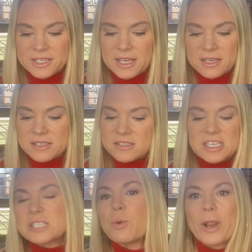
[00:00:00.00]
is
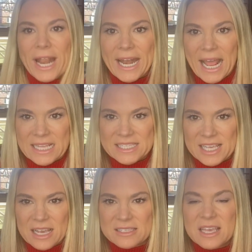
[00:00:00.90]

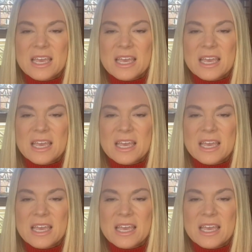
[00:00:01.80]
6.896.